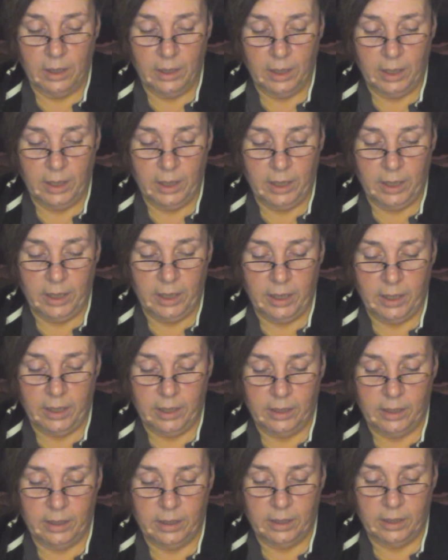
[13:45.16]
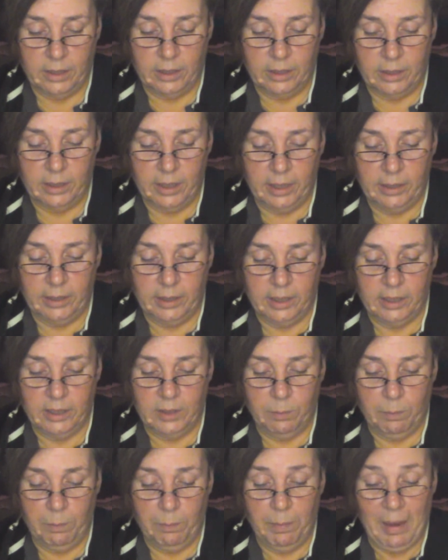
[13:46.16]
And then
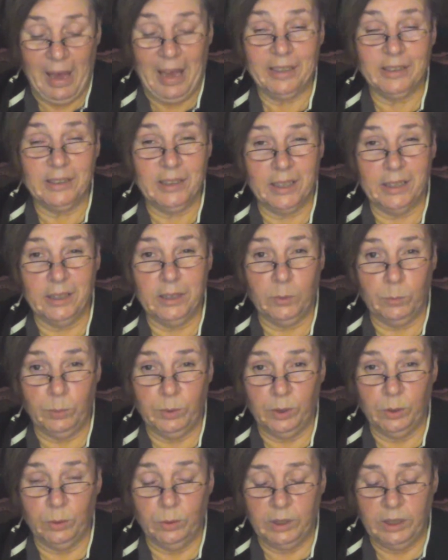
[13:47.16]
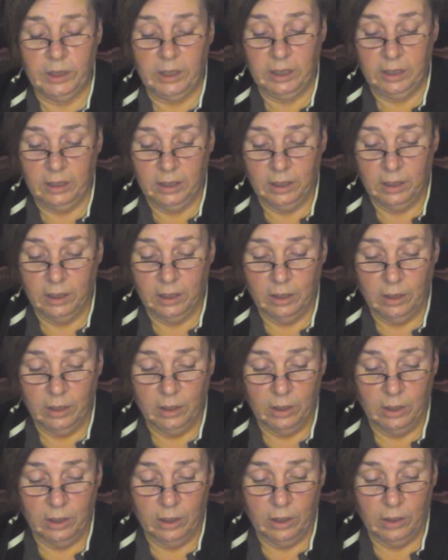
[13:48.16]
there's Bad Kitty Beauty,
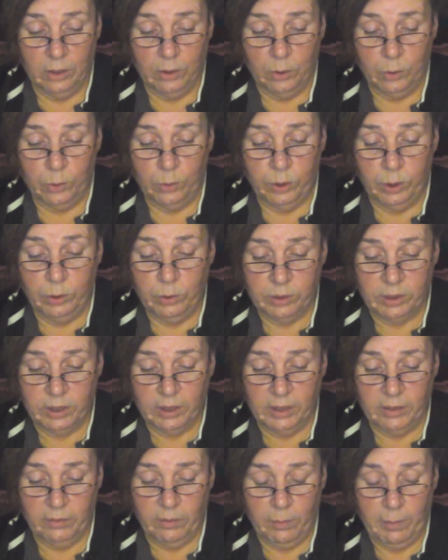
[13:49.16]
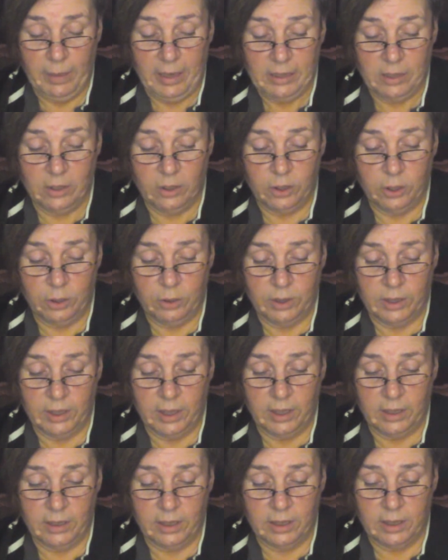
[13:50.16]
who used to live in
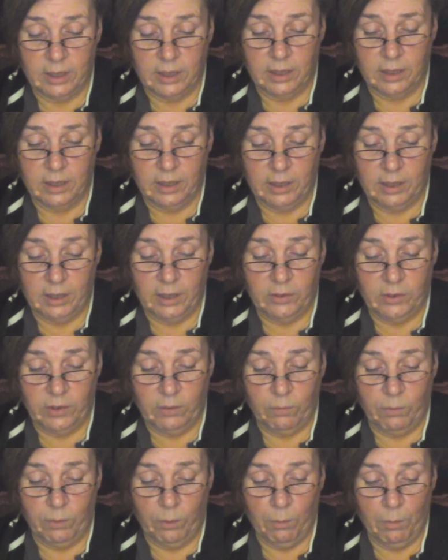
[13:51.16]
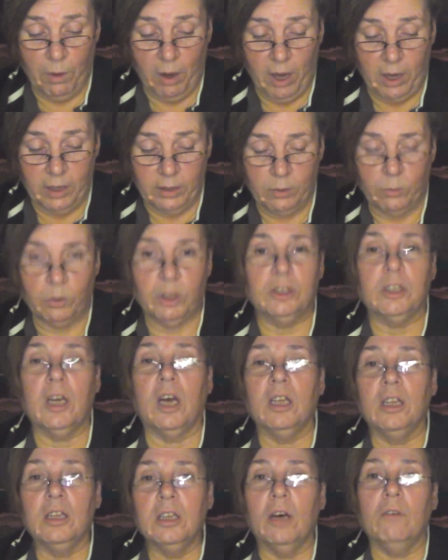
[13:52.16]
Massachusetts and lives in Vermont, which
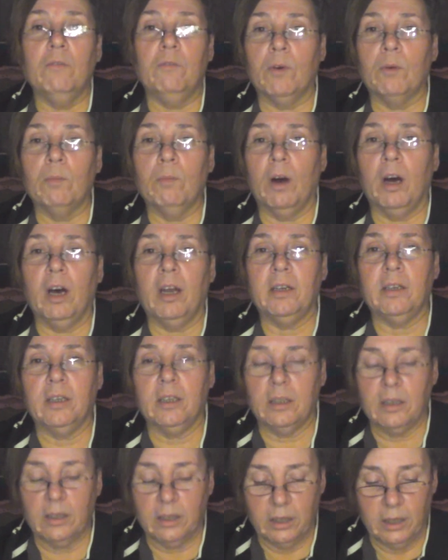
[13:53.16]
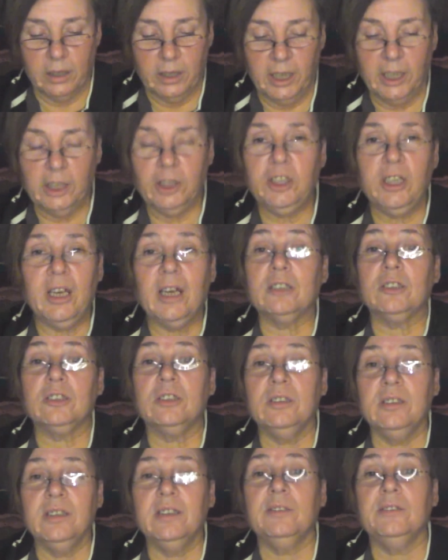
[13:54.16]
I love Vermont. And she
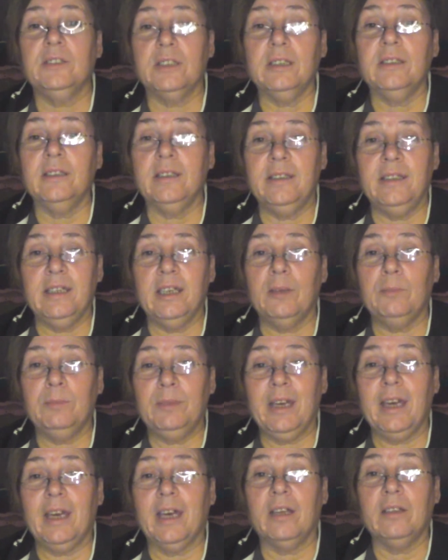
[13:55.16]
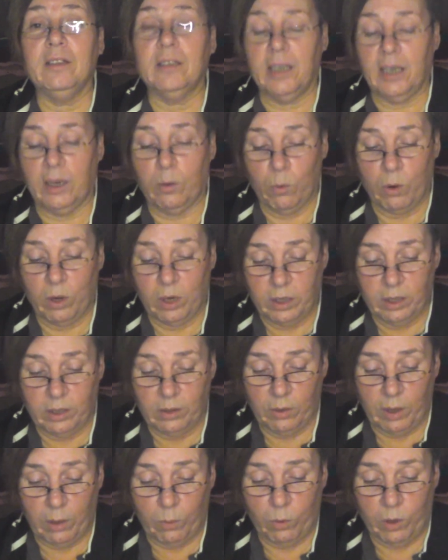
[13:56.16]
actually lives in the damn town that I want
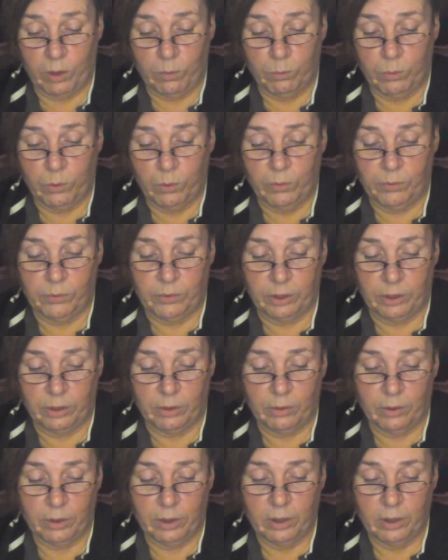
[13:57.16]
to move to.